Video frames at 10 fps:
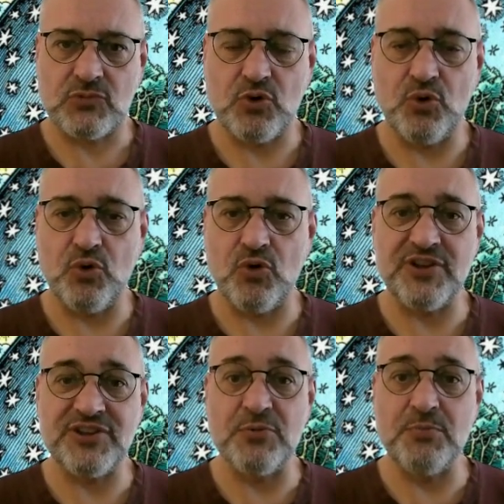or
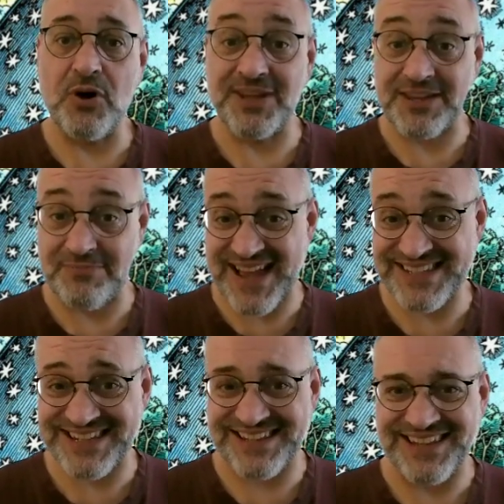the demonic
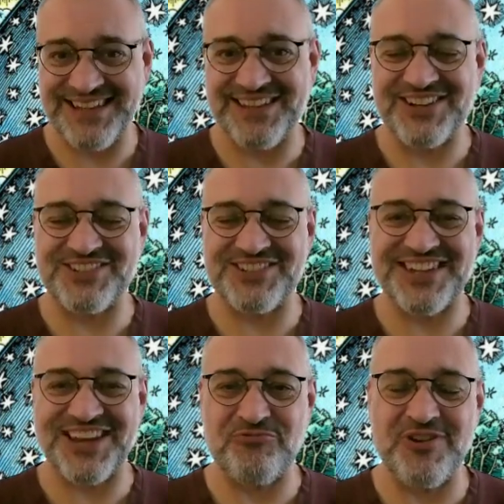masculine, I should
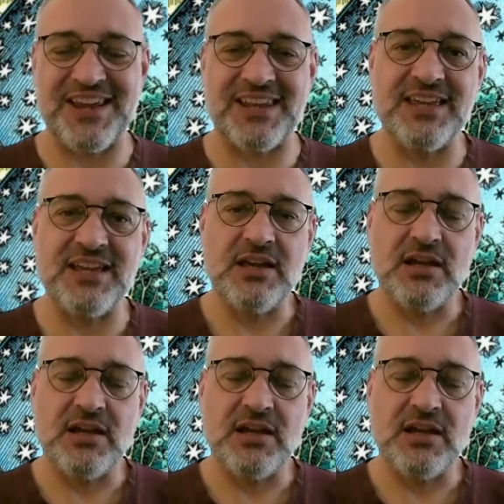say, really